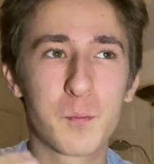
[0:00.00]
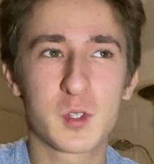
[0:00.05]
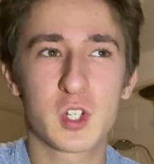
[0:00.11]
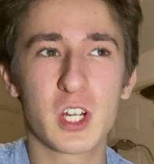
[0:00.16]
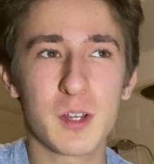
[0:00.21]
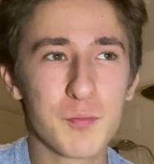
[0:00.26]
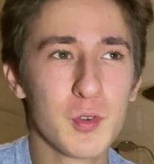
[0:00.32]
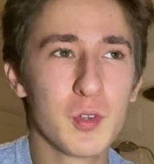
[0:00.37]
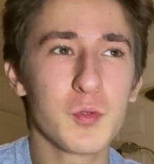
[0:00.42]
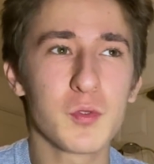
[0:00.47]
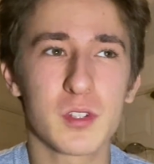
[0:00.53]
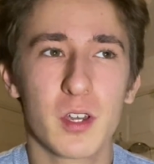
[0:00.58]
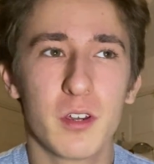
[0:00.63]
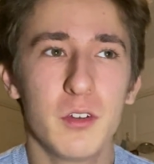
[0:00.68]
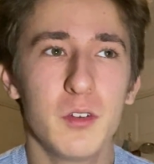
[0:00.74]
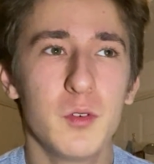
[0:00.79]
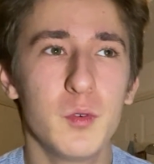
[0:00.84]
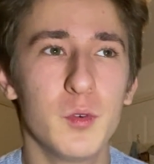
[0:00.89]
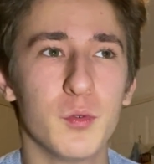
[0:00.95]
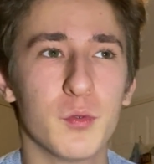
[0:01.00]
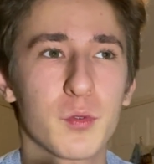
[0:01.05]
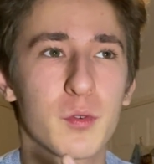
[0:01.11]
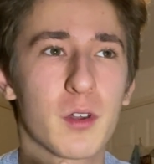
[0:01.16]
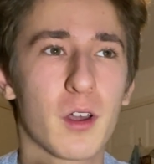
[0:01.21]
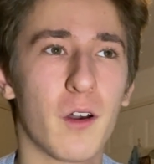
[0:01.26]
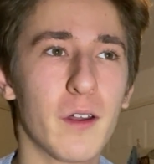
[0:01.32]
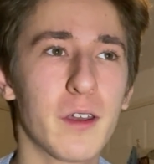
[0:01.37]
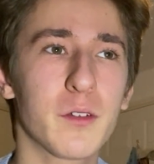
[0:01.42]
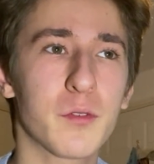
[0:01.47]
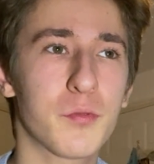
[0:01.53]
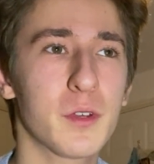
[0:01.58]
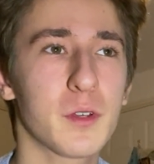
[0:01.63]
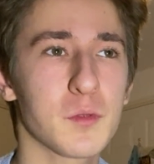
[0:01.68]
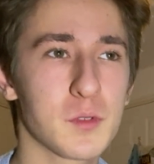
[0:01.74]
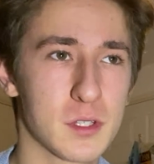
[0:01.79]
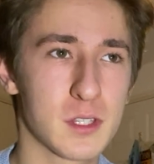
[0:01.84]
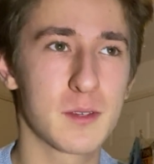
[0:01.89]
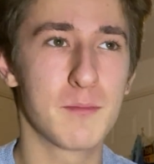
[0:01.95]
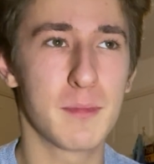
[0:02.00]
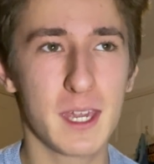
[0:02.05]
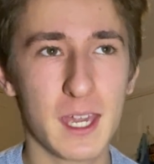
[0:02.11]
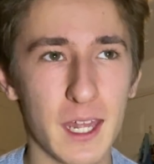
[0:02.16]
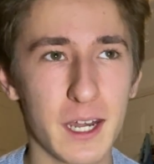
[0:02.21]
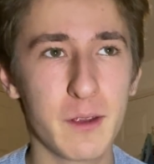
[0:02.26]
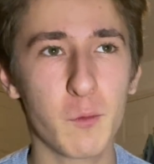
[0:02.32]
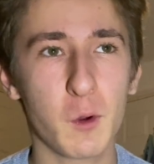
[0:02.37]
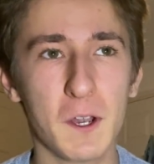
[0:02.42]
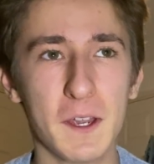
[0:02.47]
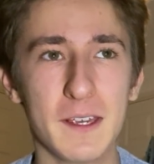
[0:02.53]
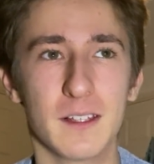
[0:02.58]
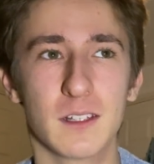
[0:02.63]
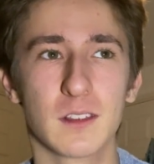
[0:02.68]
Chibnall's Who kind of feels to me anyway